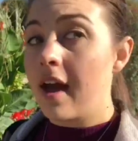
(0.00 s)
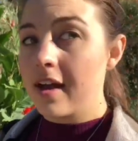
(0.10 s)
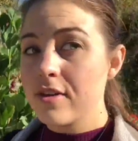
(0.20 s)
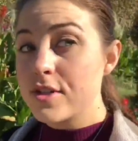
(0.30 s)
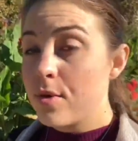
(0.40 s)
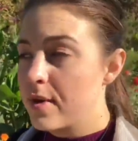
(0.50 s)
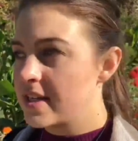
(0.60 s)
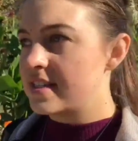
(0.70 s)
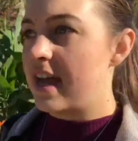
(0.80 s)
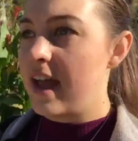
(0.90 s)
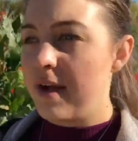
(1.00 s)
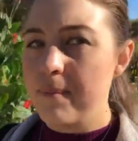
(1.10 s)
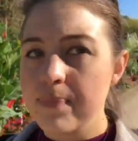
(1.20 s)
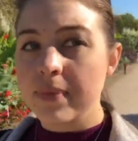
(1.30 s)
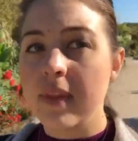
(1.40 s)
I also want to say,
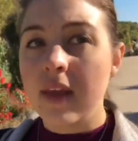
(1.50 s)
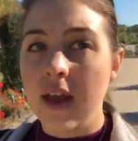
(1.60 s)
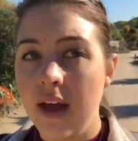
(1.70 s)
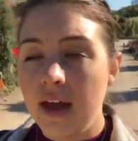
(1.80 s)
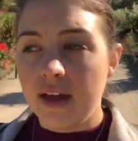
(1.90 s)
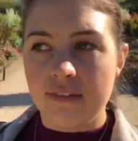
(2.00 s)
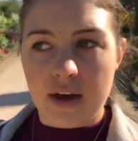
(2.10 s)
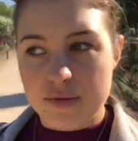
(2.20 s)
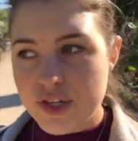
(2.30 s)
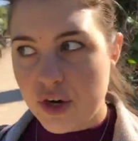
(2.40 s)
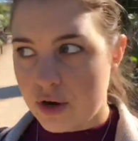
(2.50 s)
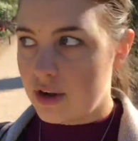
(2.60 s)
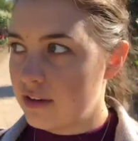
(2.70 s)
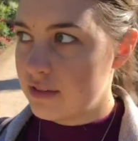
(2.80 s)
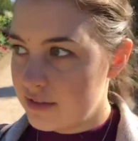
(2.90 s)
if I was a
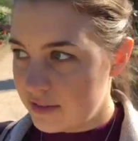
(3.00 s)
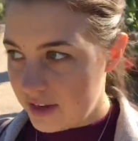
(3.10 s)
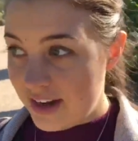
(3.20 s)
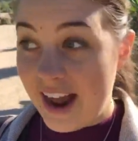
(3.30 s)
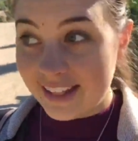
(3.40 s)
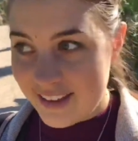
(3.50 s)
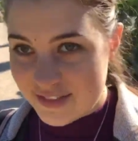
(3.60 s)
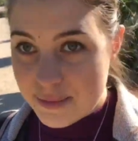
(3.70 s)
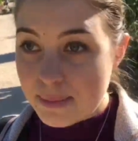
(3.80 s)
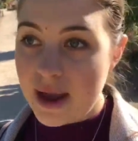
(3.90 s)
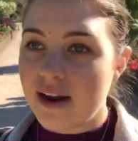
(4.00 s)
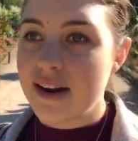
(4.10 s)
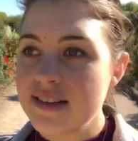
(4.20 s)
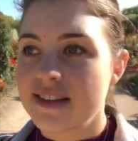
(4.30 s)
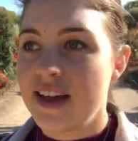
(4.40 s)
girl and I lived in
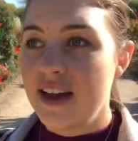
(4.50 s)
Paris